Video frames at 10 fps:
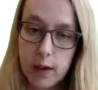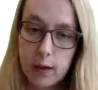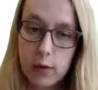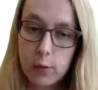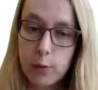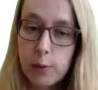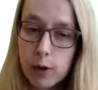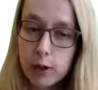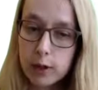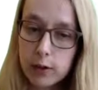So we
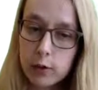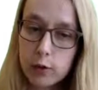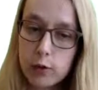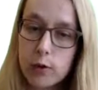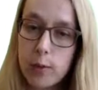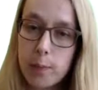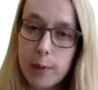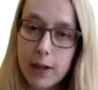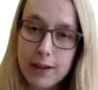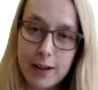wanted to
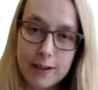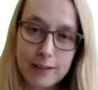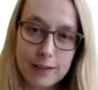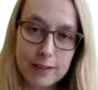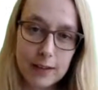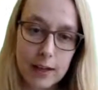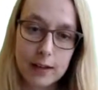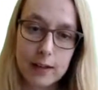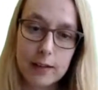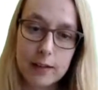better
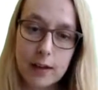understand